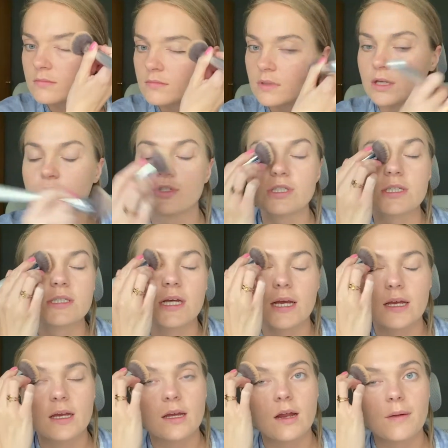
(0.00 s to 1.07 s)
I usually
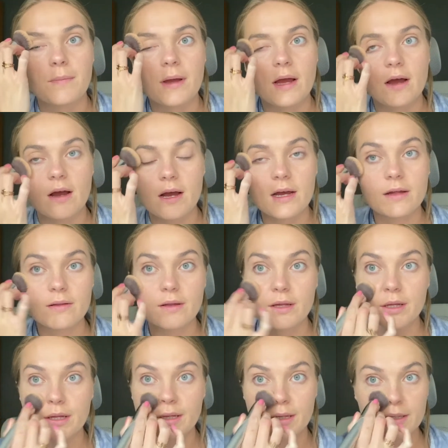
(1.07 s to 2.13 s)
take it on my
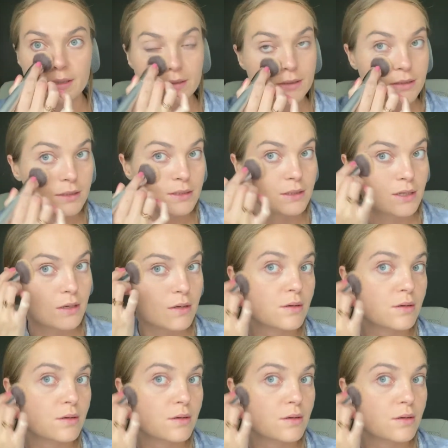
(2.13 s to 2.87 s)
eyelids.